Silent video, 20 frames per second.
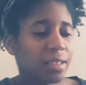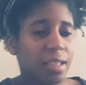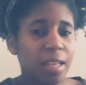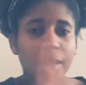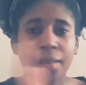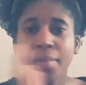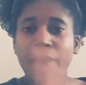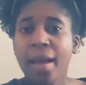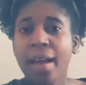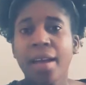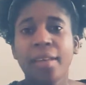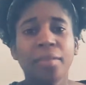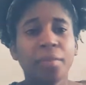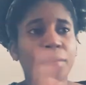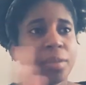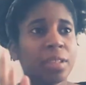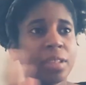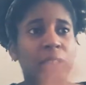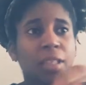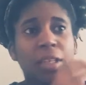path
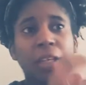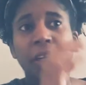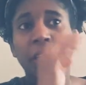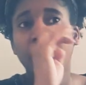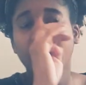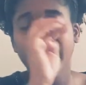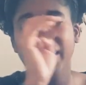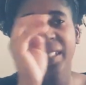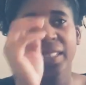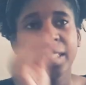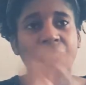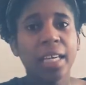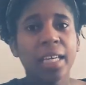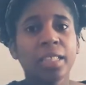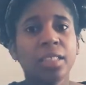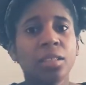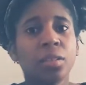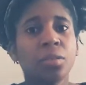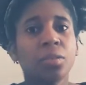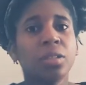was there, and today is
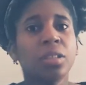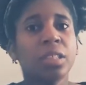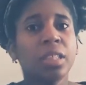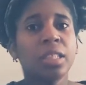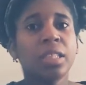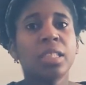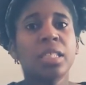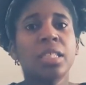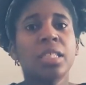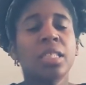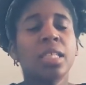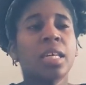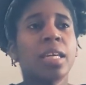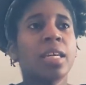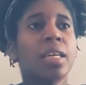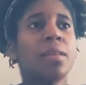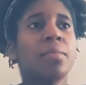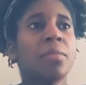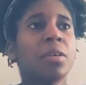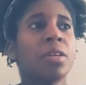a new season. Today,
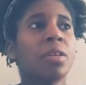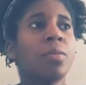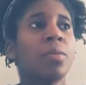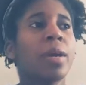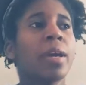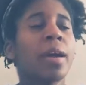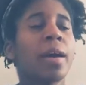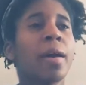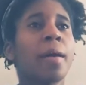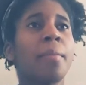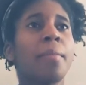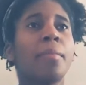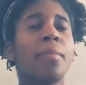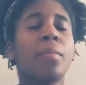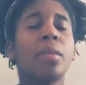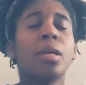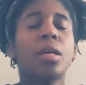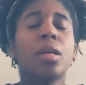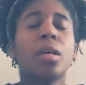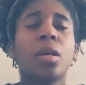I'm going to wake up,
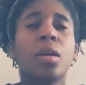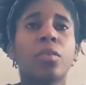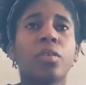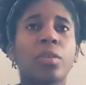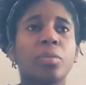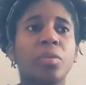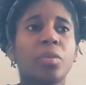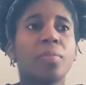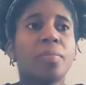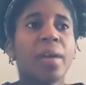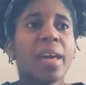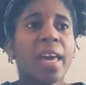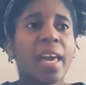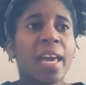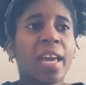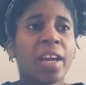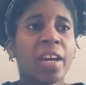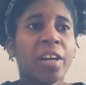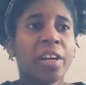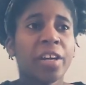remove my
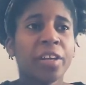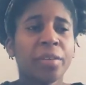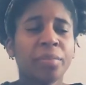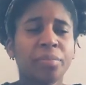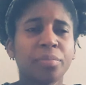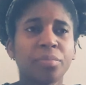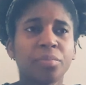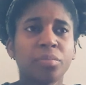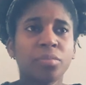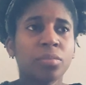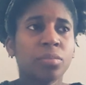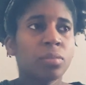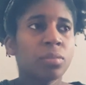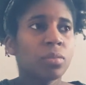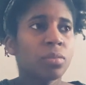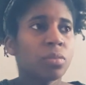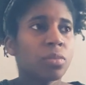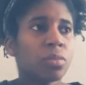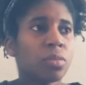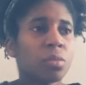anger,
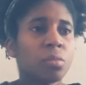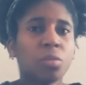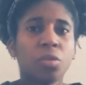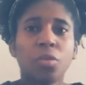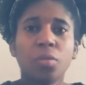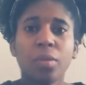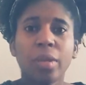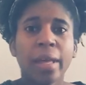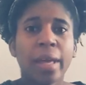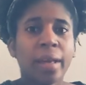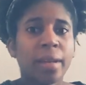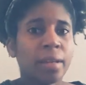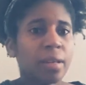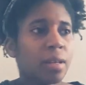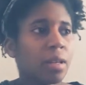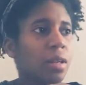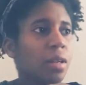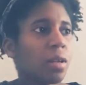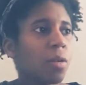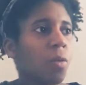remove that
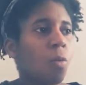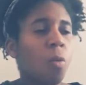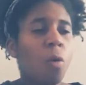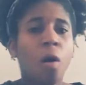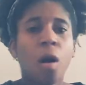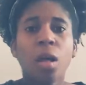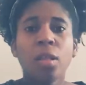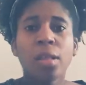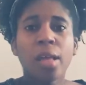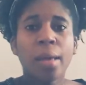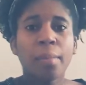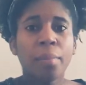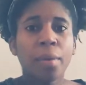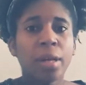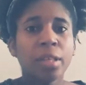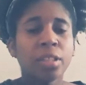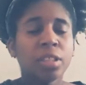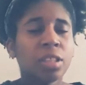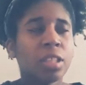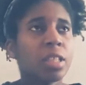wall that I
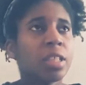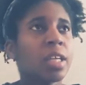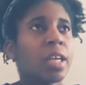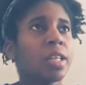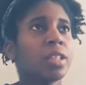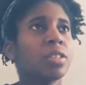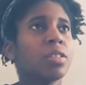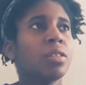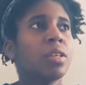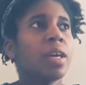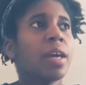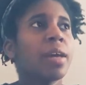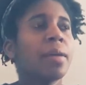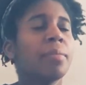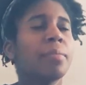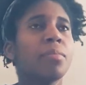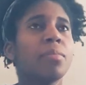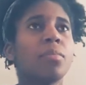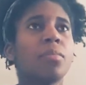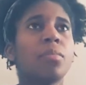punched in yesterday,
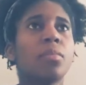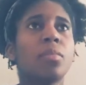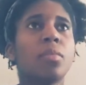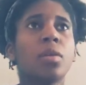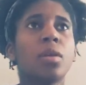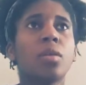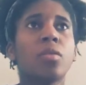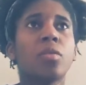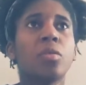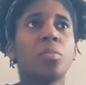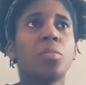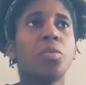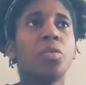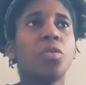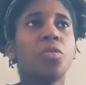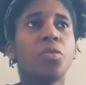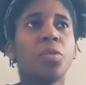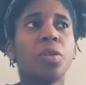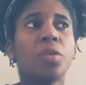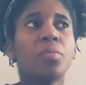
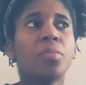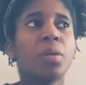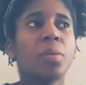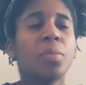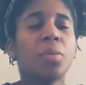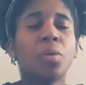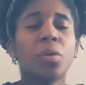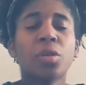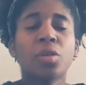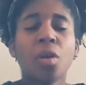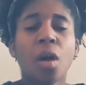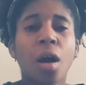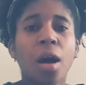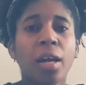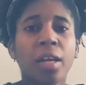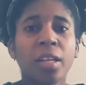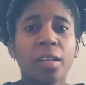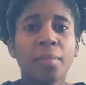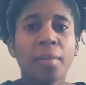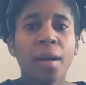removing people who are
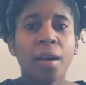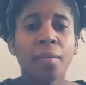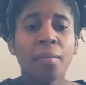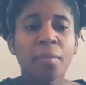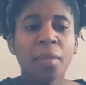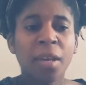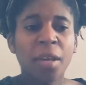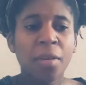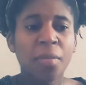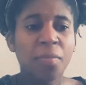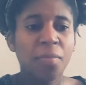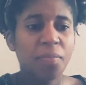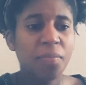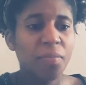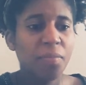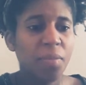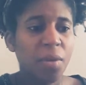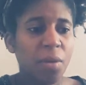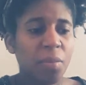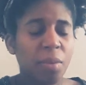talking about me.
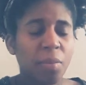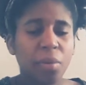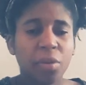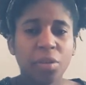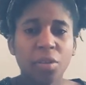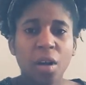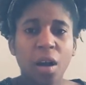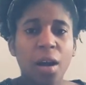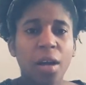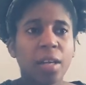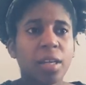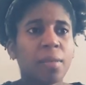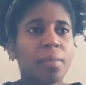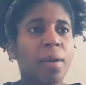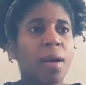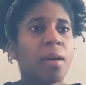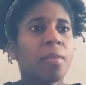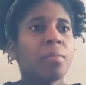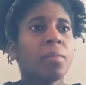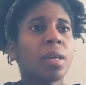I'm
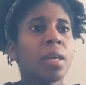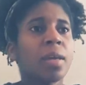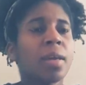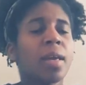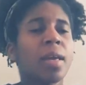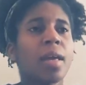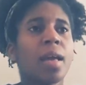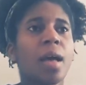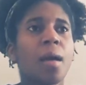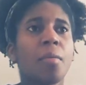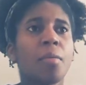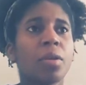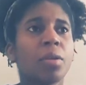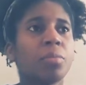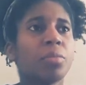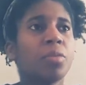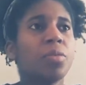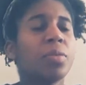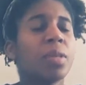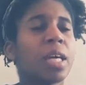going to
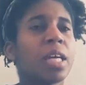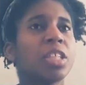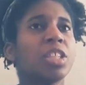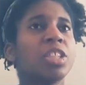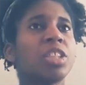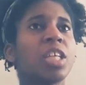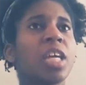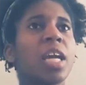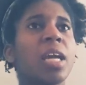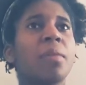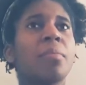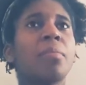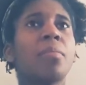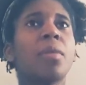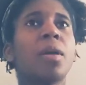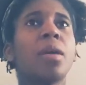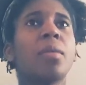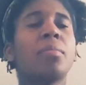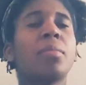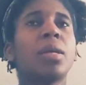move that shame,
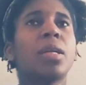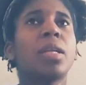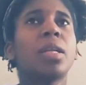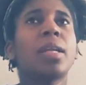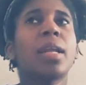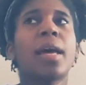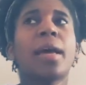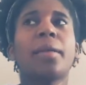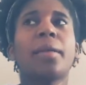meaning that